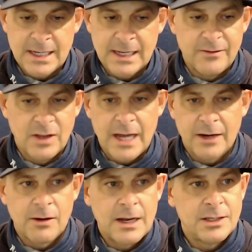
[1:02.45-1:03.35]
I give a lot of
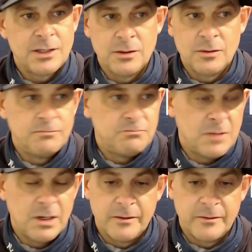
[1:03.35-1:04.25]
credit to
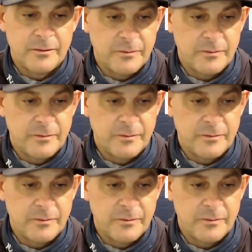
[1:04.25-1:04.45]
of,